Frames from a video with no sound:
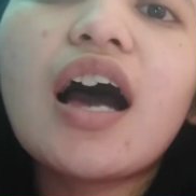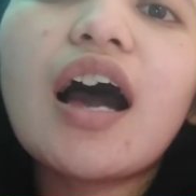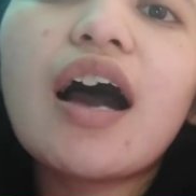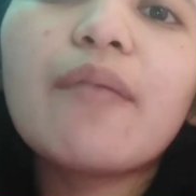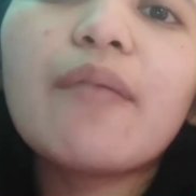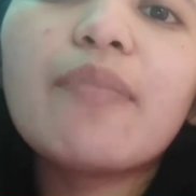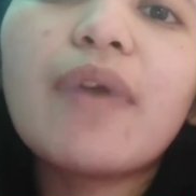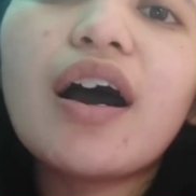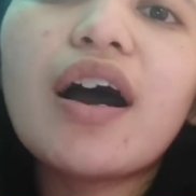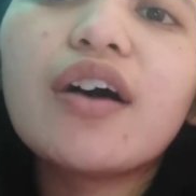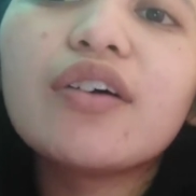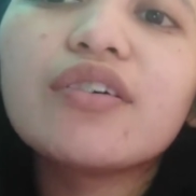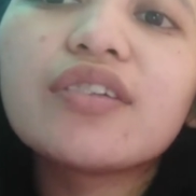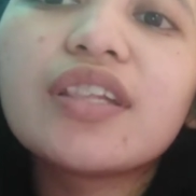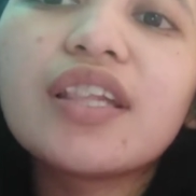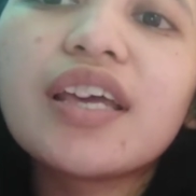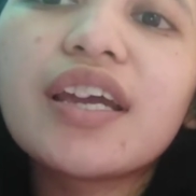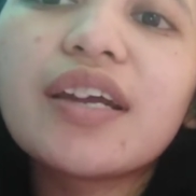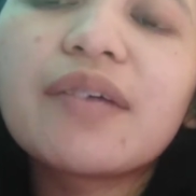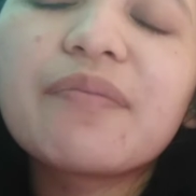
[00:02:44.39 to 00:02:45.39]

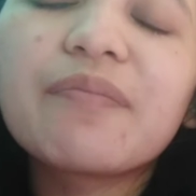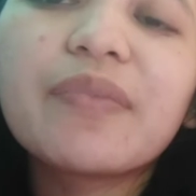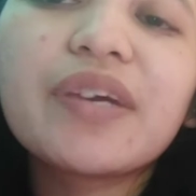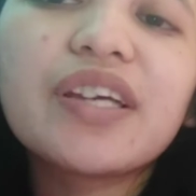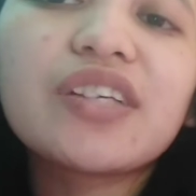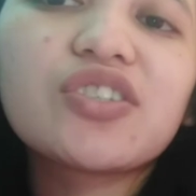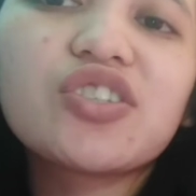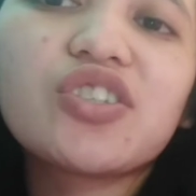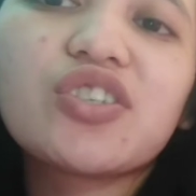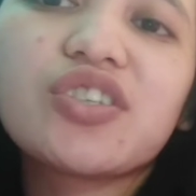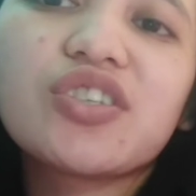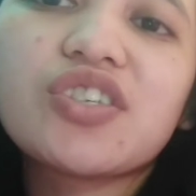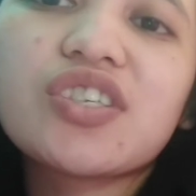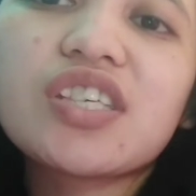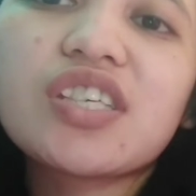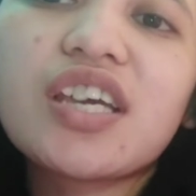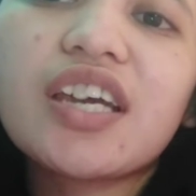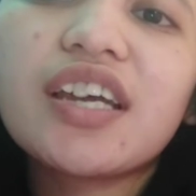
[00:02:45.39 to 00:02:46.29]
about their pictures.